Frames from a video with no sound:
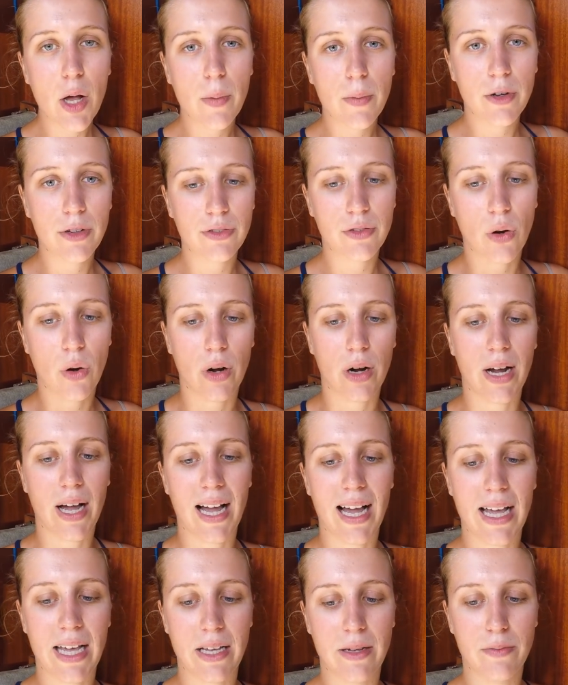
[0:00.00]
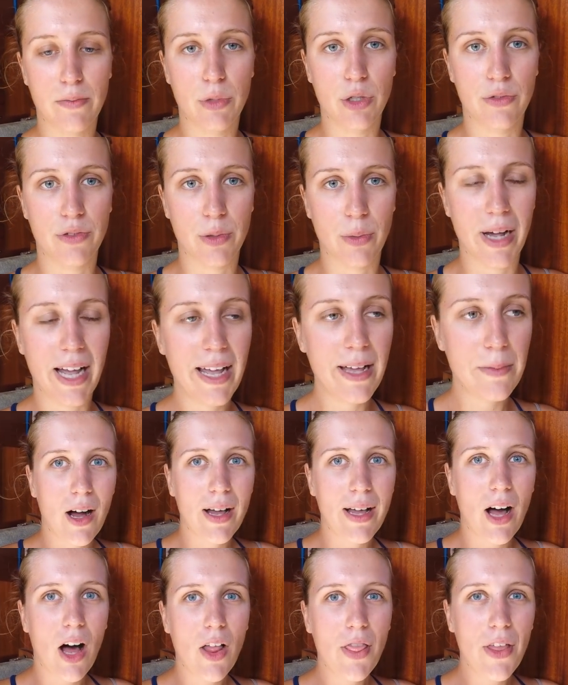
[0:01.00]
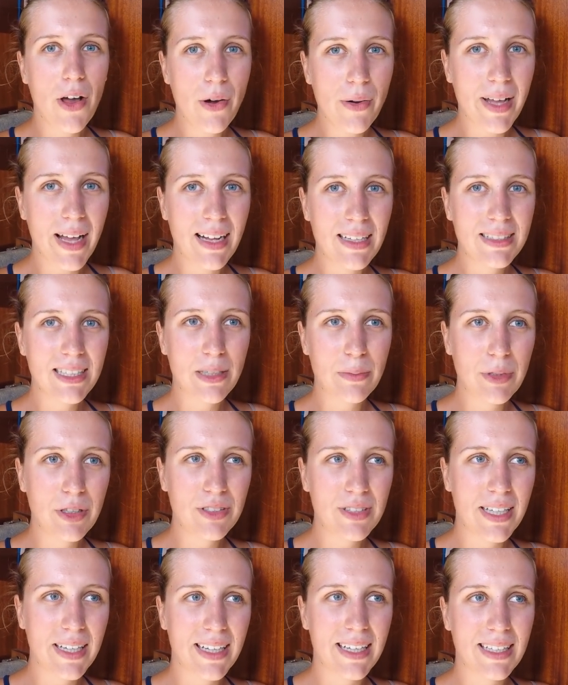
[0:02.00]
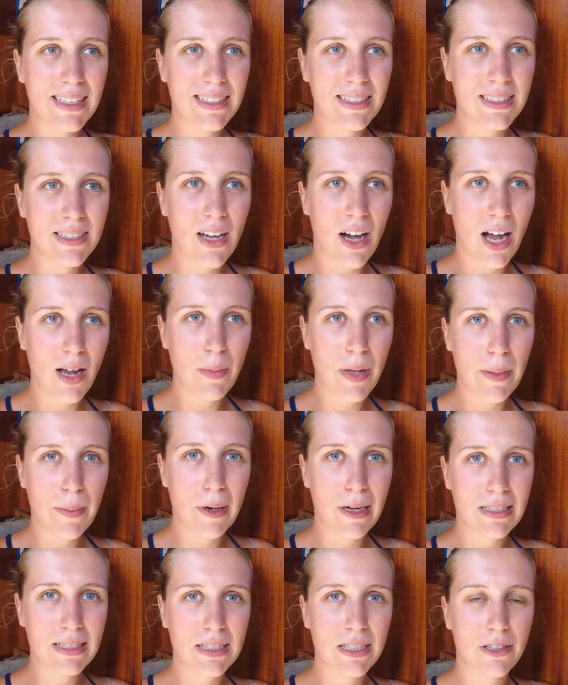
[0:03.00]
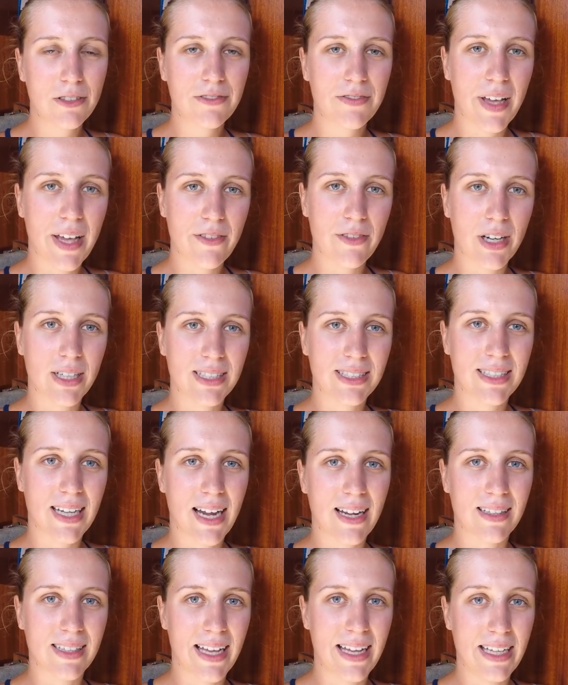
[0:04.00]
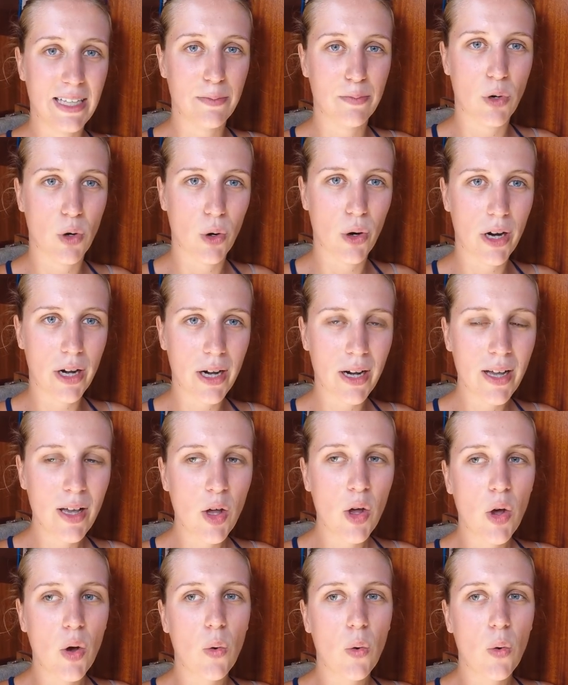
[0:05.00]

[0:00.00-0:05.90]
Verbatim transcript: before I moved away. Although Celtic music is not my personal favorite style anymore,